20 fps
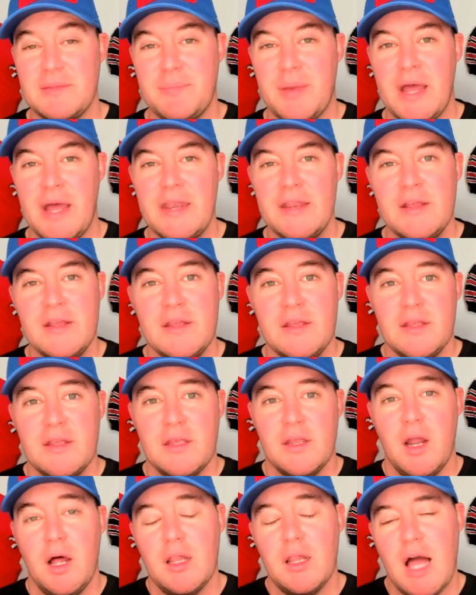But
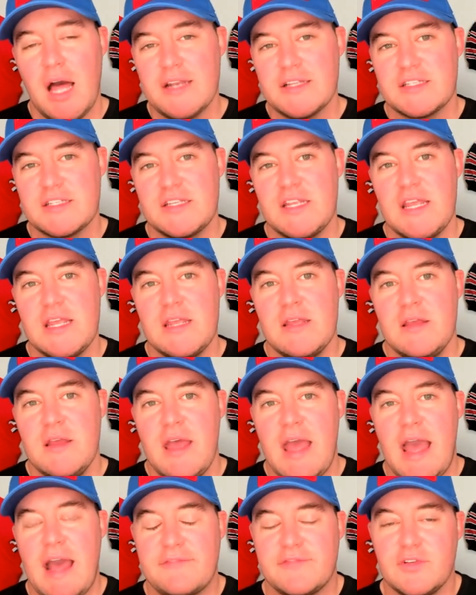in all honesty,
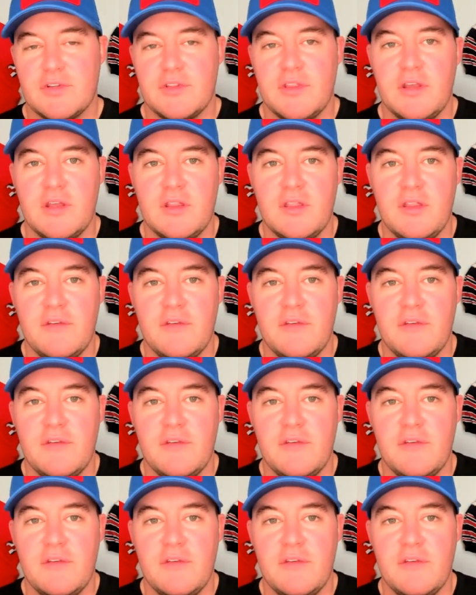after the,